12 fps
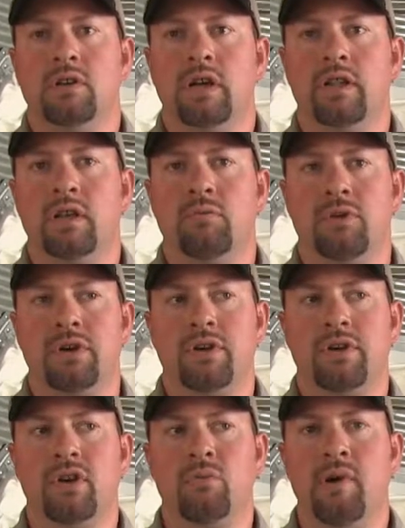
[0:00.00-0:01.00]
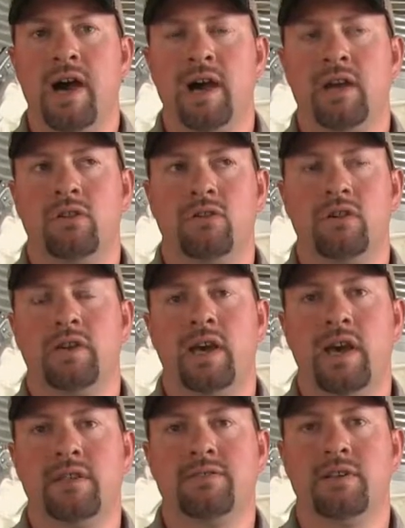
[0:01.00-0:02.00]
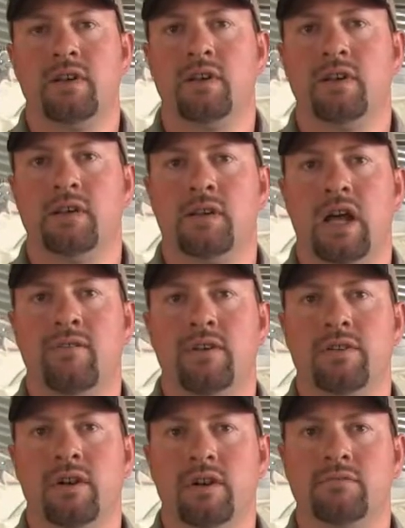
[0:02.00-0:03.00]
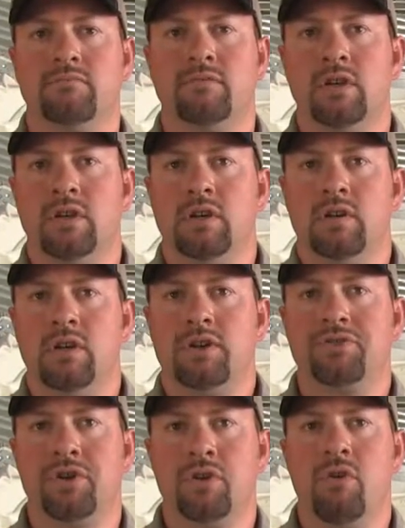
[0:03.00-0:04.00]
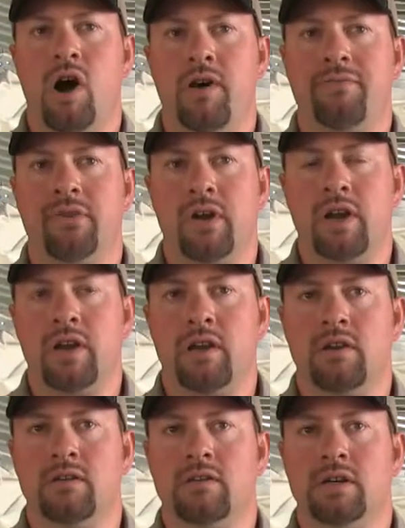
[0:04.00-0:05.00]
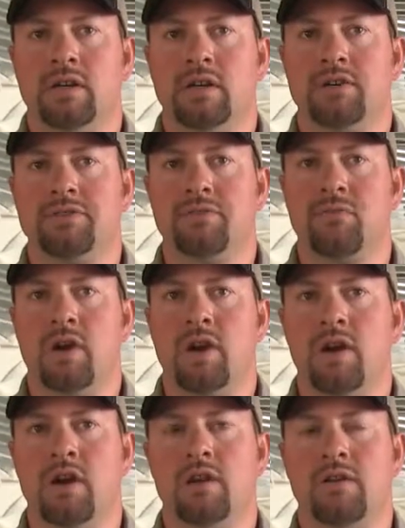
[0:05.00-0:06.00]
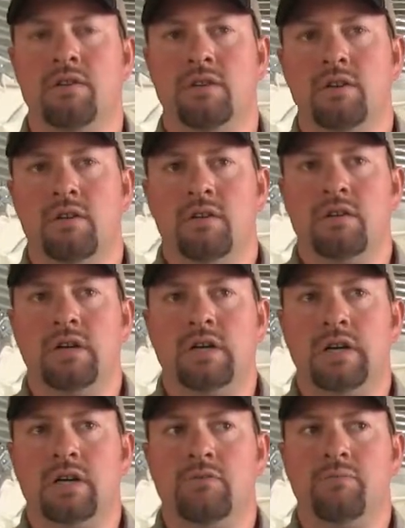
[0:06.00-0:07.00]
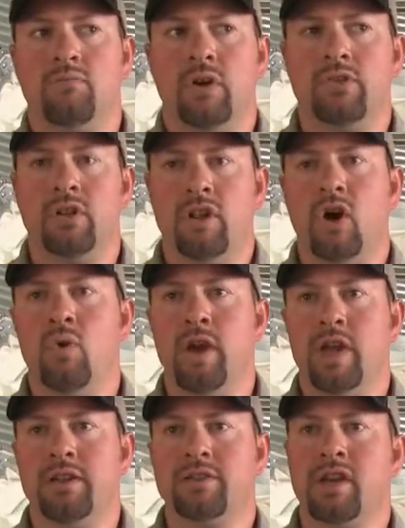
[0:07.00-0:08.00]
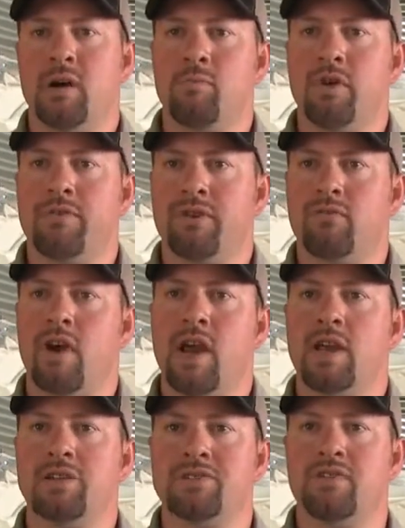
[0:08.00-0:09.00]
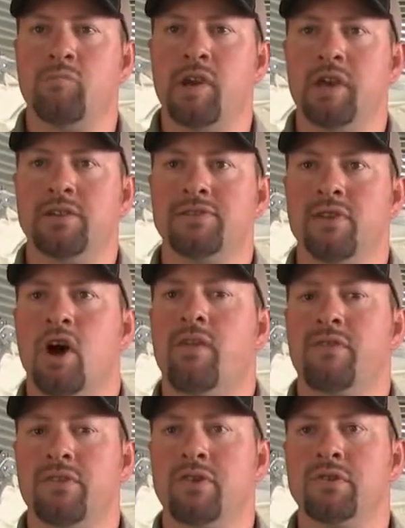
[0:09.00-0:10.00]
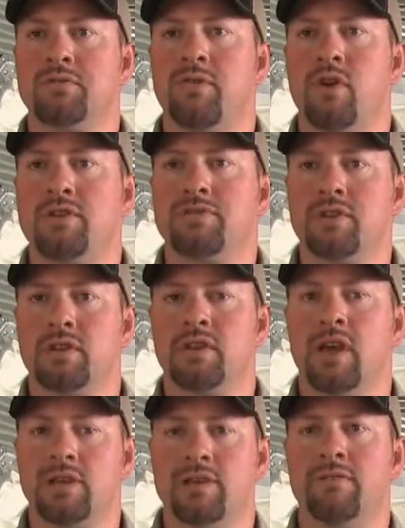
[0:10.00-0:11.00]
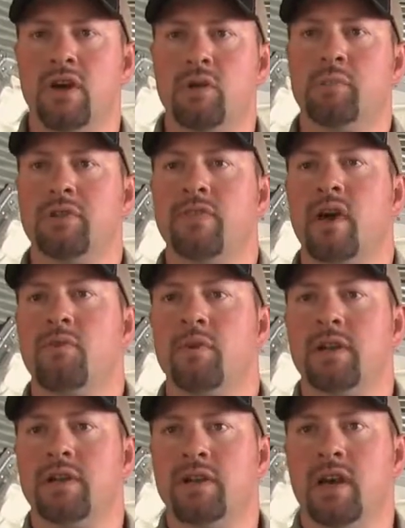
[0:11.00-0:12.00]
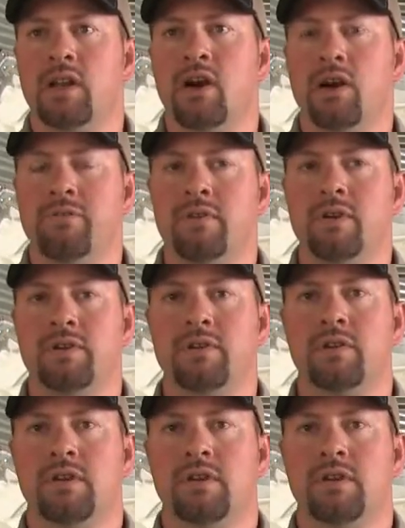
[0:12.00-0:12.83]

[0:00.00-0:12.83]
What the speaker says: and then we're going to go back and look at kind of a true offering to where on the low end come with a range of bins and offer those first and develop it that way to kind of offer it